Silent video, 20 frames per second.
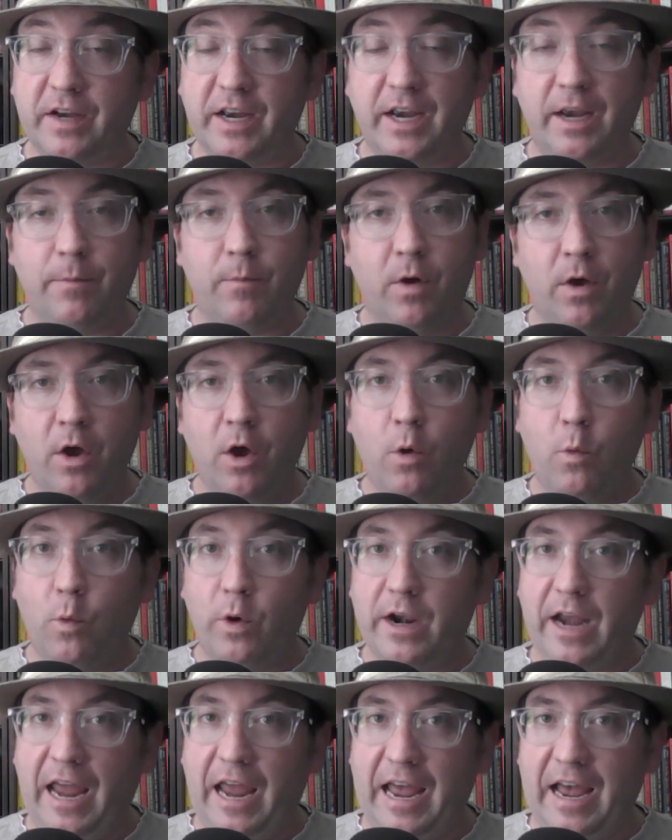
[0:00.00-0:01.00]
am
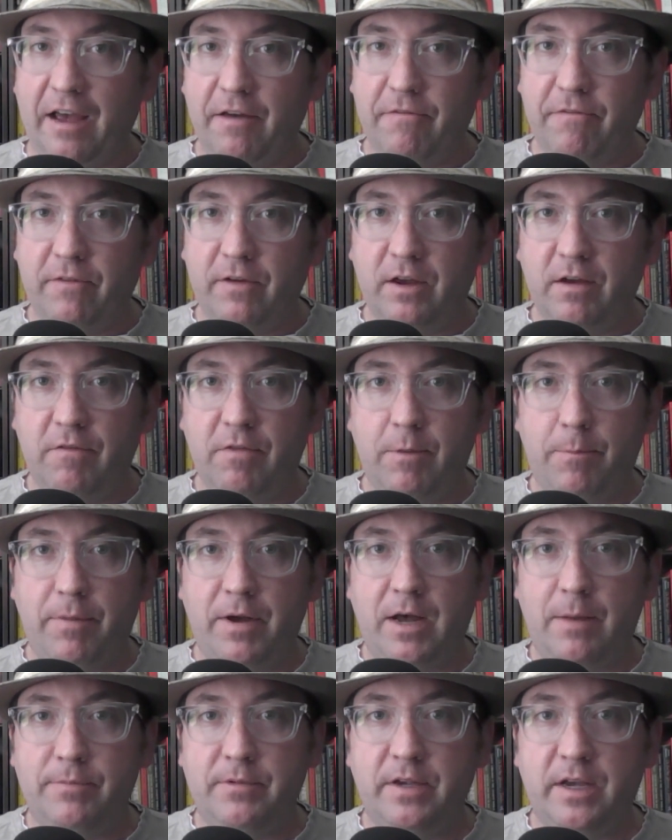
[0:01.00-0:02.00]
one half of the
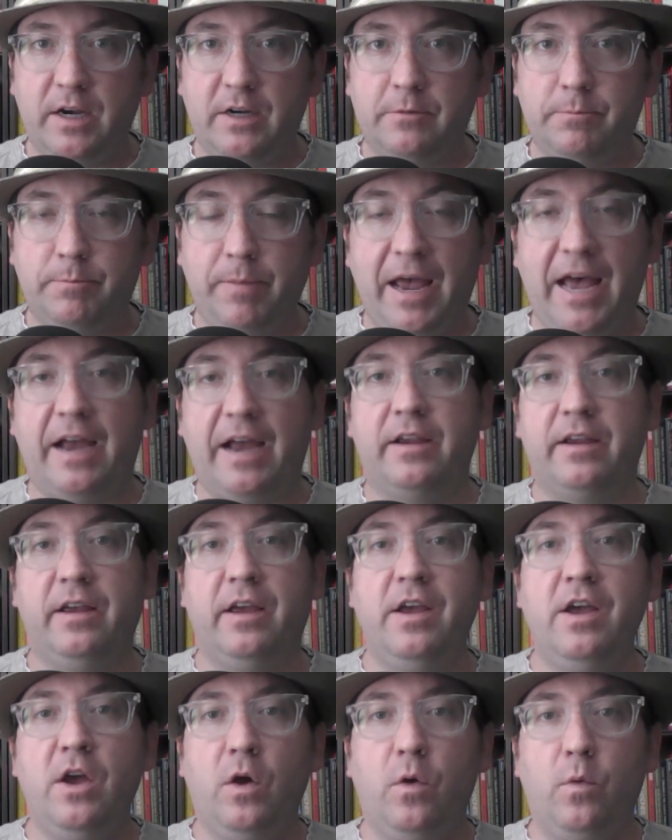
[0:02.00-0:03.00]
Pop Docs, back
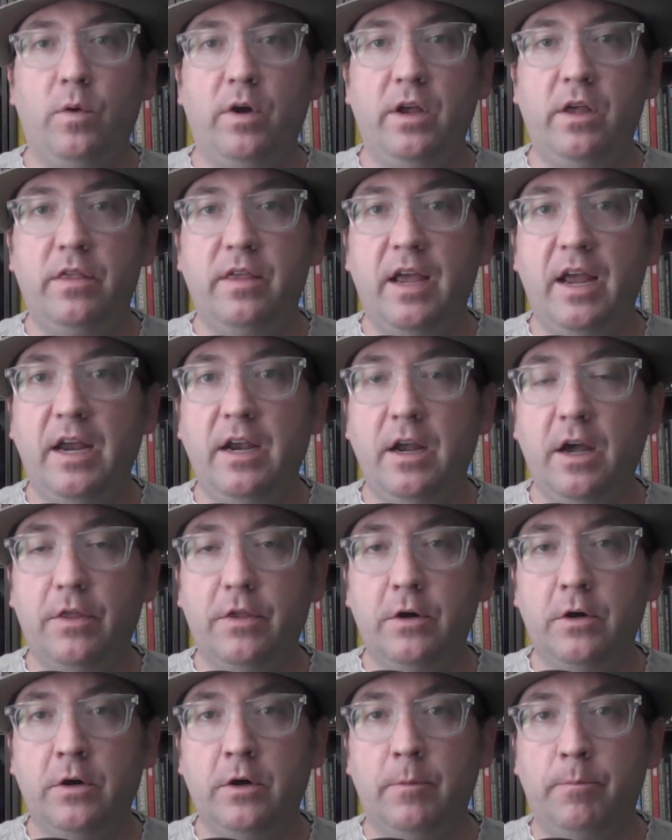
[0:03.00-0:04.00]
with
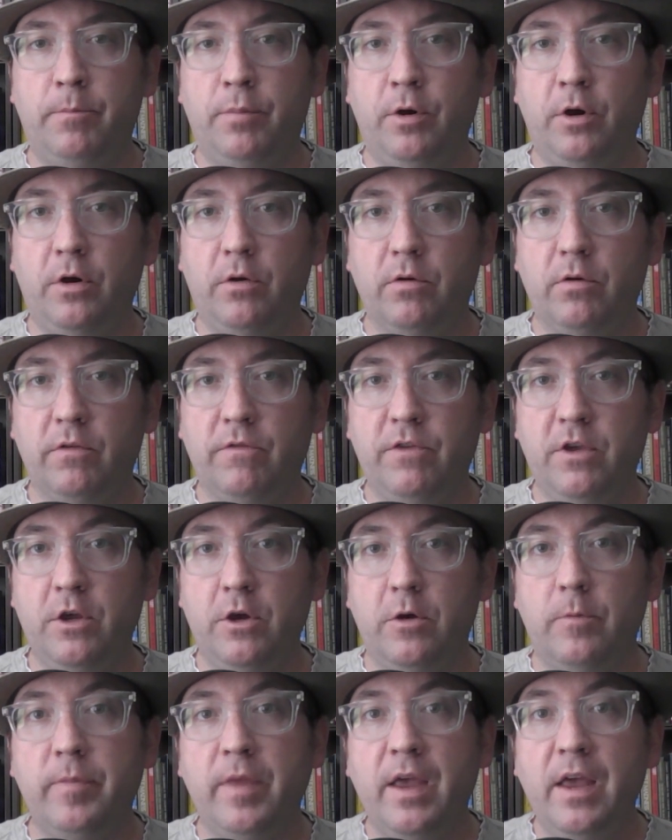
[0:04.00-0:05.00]
another book
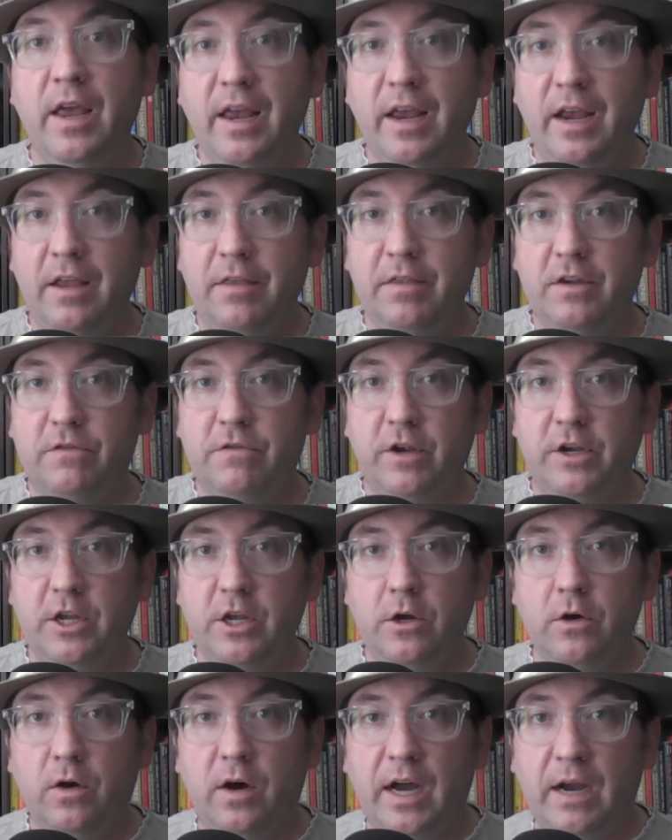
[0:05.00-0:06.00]
review. In this
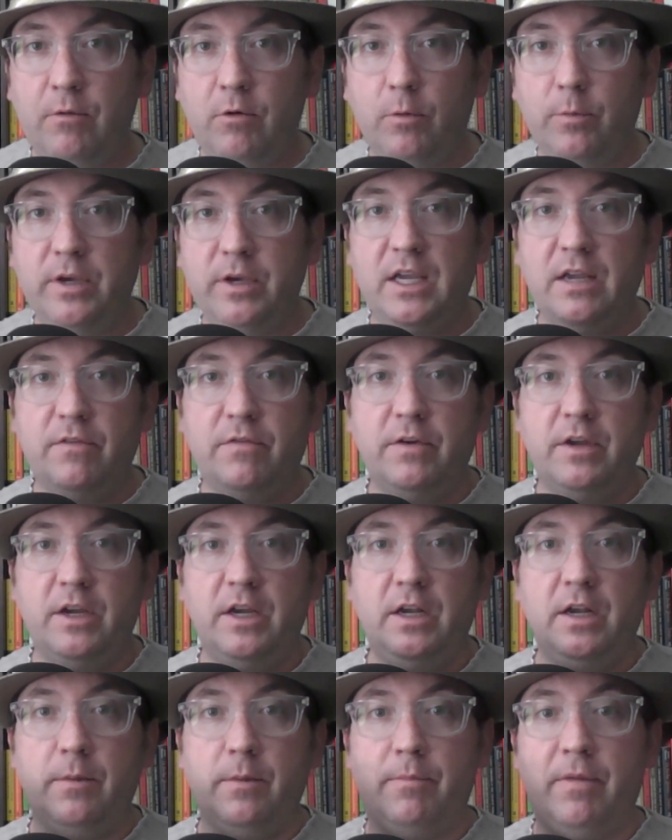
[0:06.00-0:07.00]
video, I will be
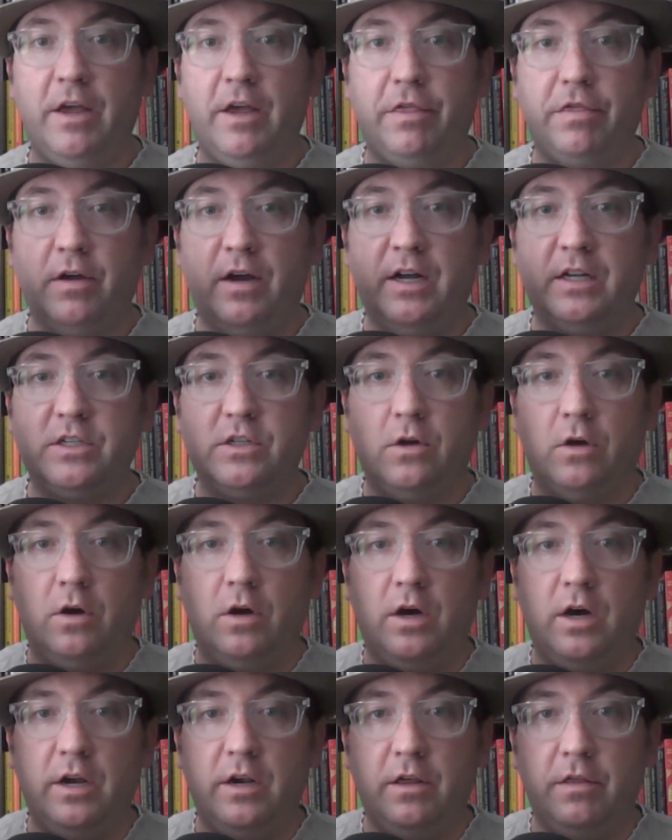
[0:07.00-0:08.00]
giving my thoughts
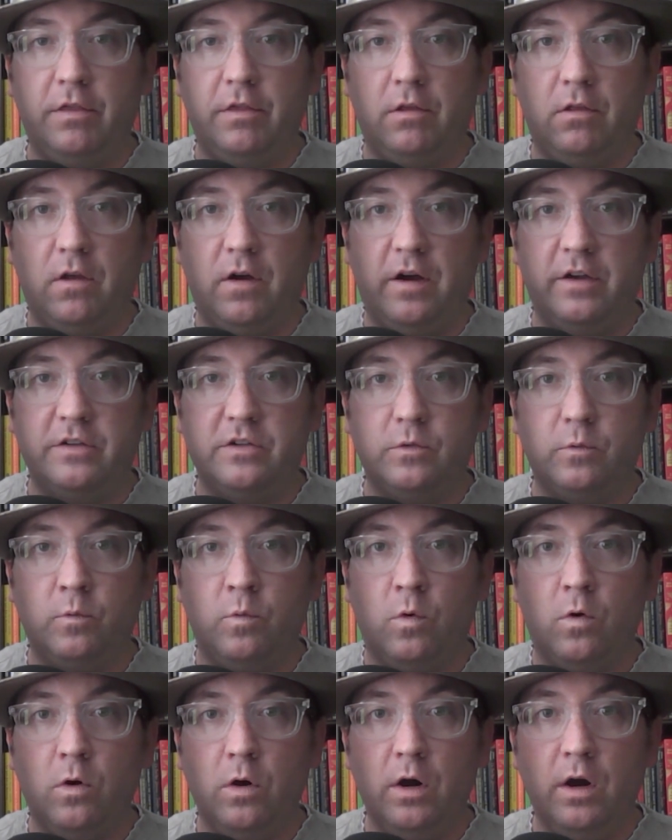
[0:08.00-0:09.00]
on The Lost
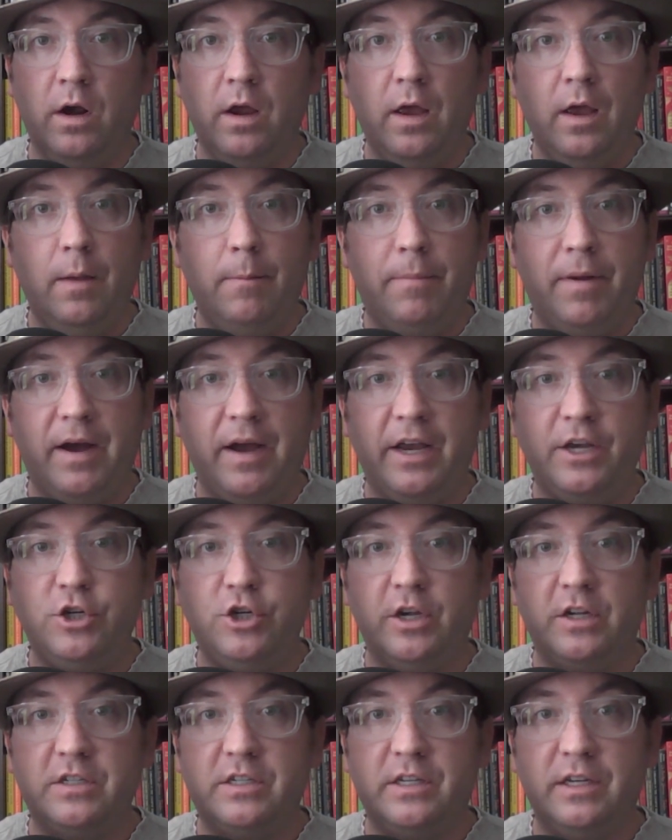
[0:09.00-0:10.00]
War by
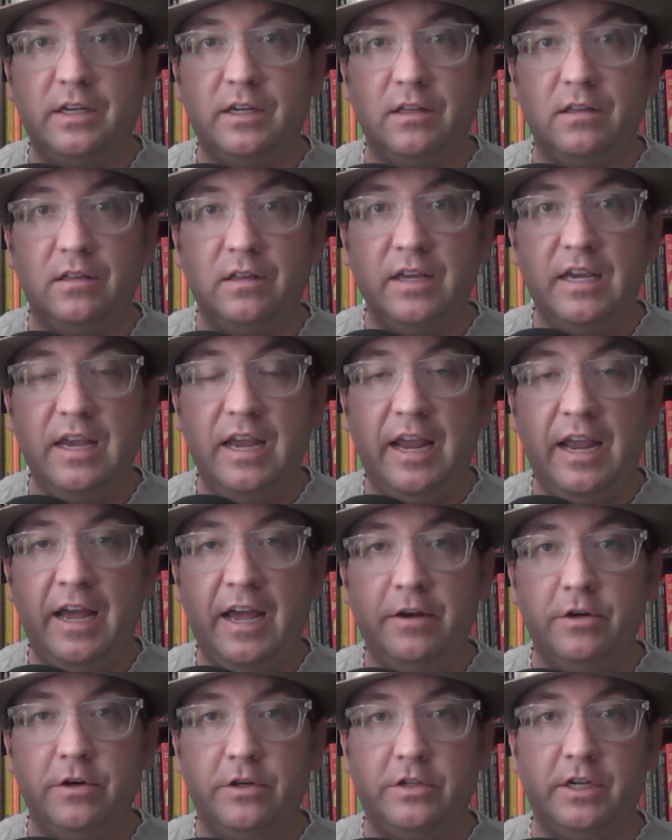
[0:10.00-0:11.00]
Justin Lee
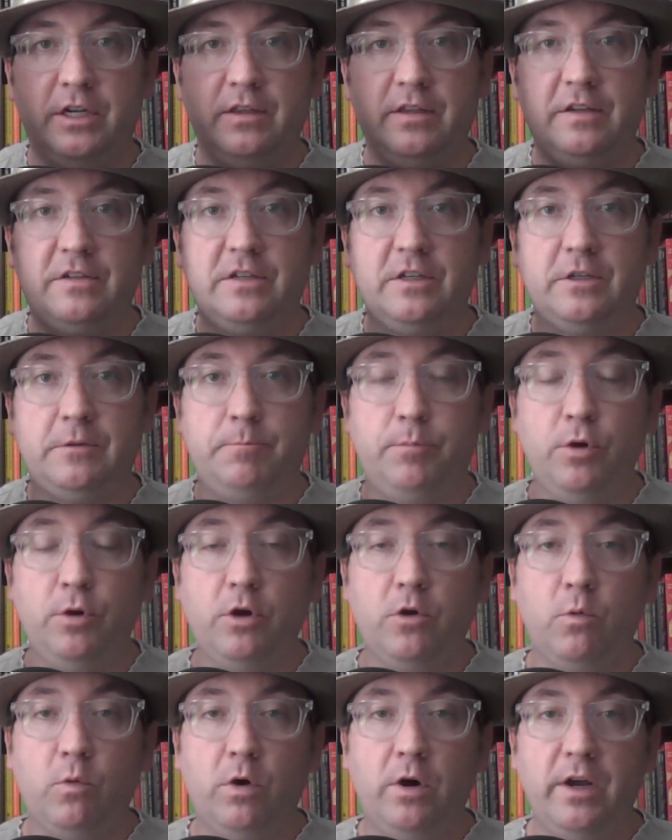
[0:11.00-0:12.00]
Anderson. This is
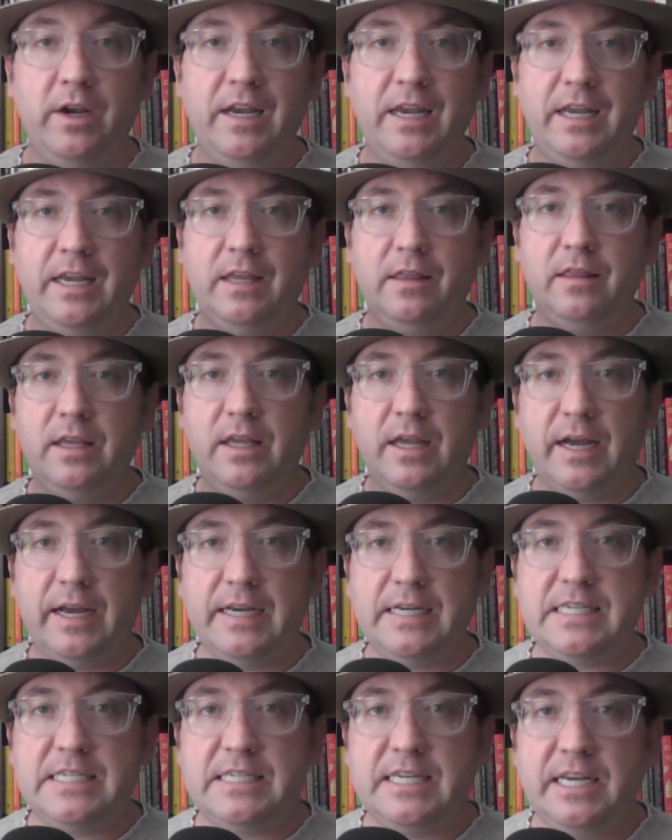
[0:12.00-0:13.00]
book one in the
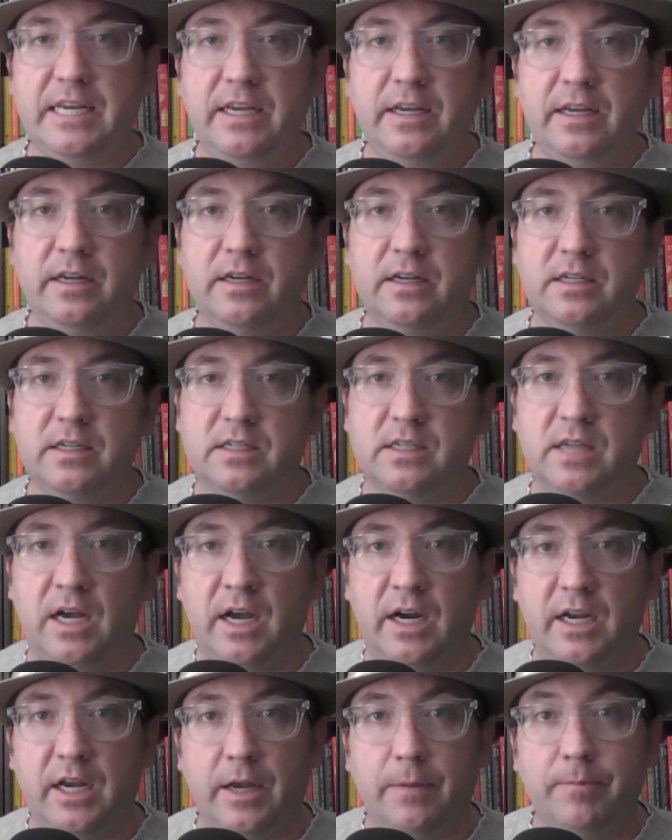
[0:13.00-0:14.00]
Ideen
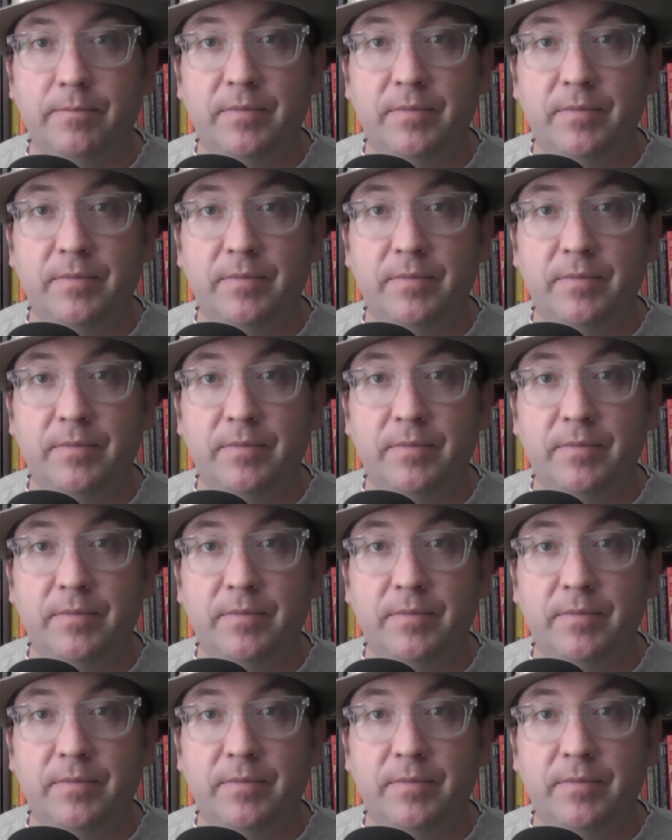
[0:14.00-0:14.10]
saga.